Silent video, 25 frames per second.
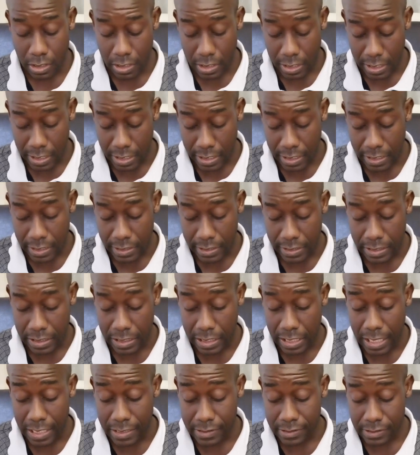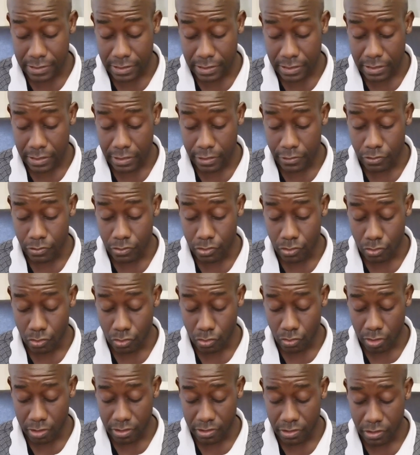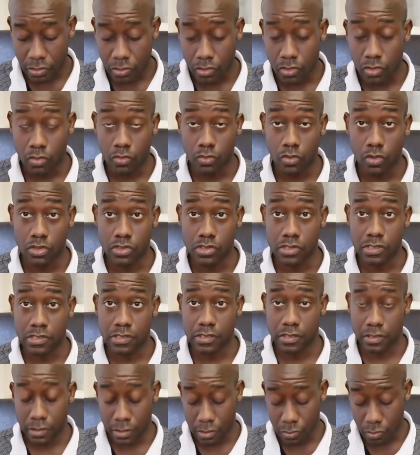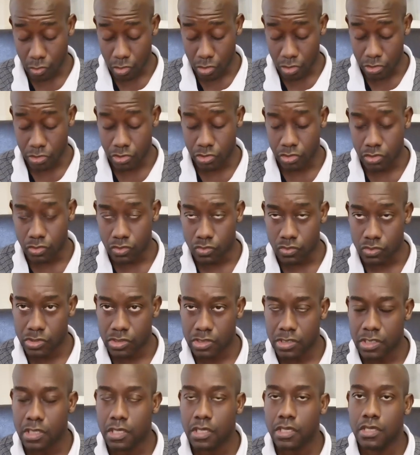And the last thing that Jules wanted to know was the word use.